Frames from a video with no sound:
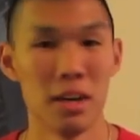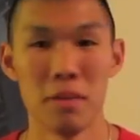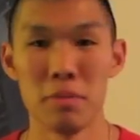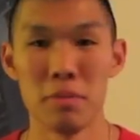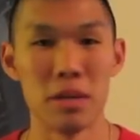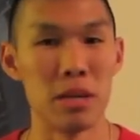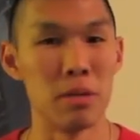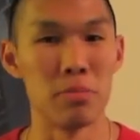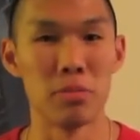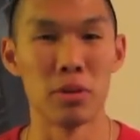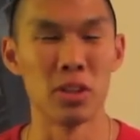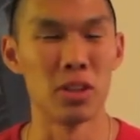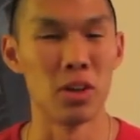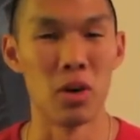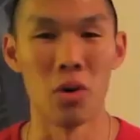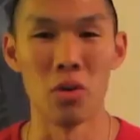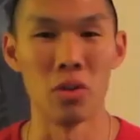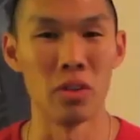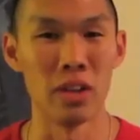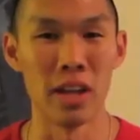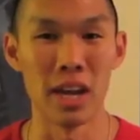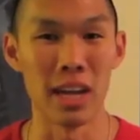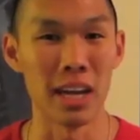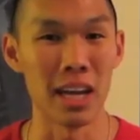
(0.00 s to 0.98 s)
people
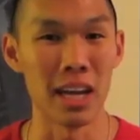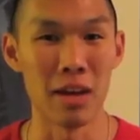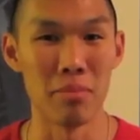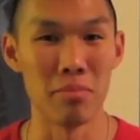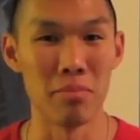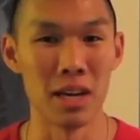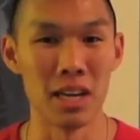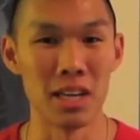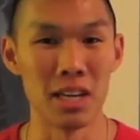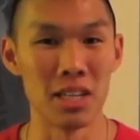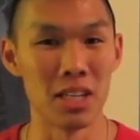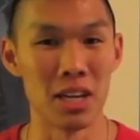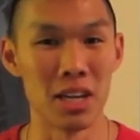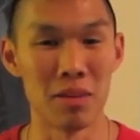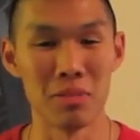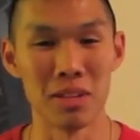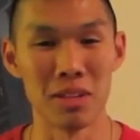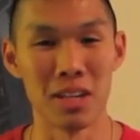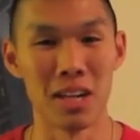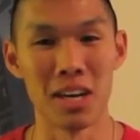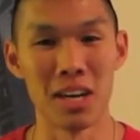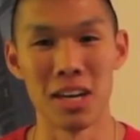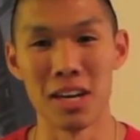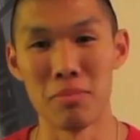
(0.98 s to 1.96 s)
don't like M. Night
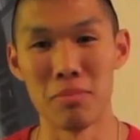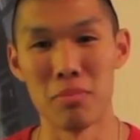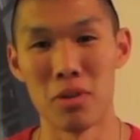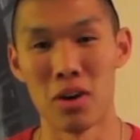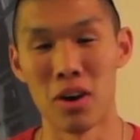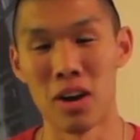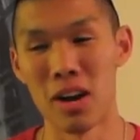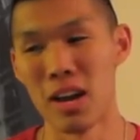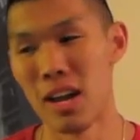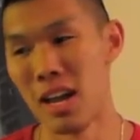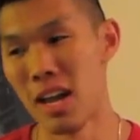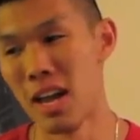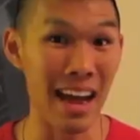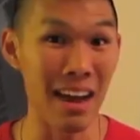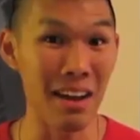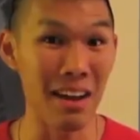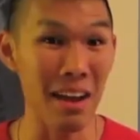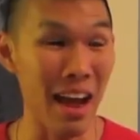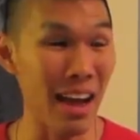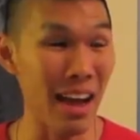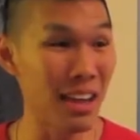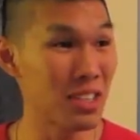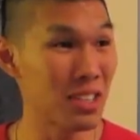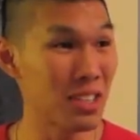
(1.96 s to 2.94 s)
Shyamalan anymore. I
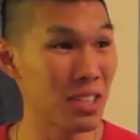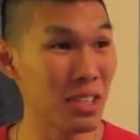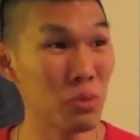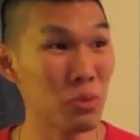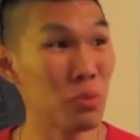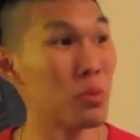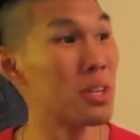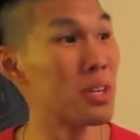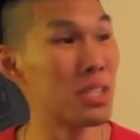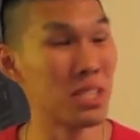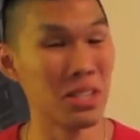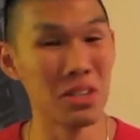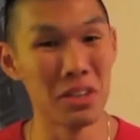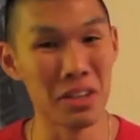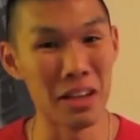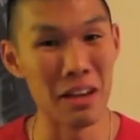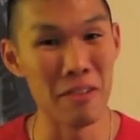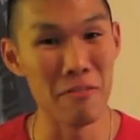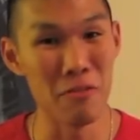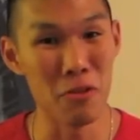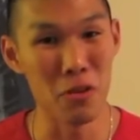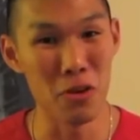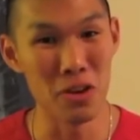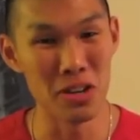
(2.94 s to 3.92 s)
actually was
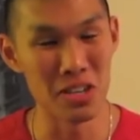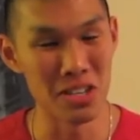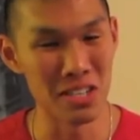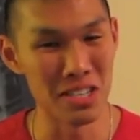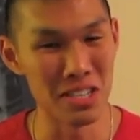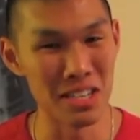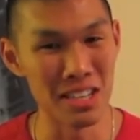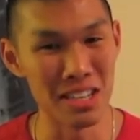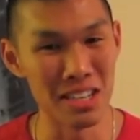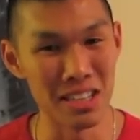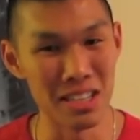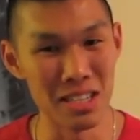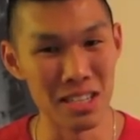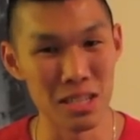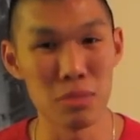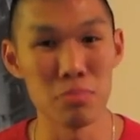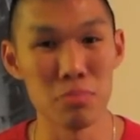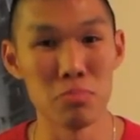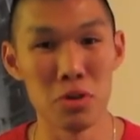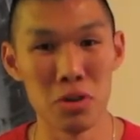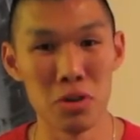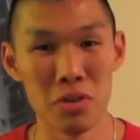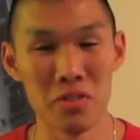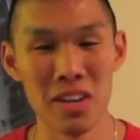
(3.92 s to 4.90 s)
looking forward to seeing this
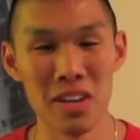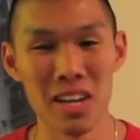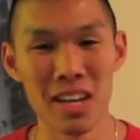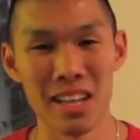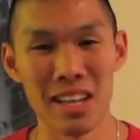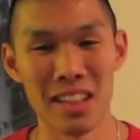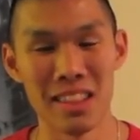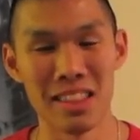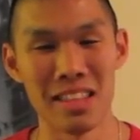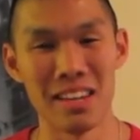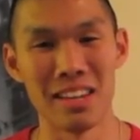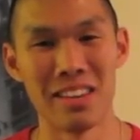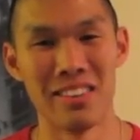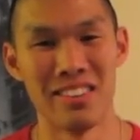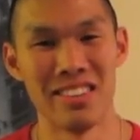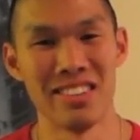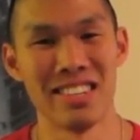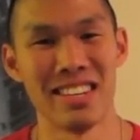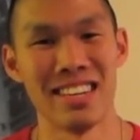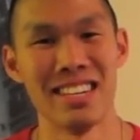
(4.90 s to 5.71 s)
movie in theaters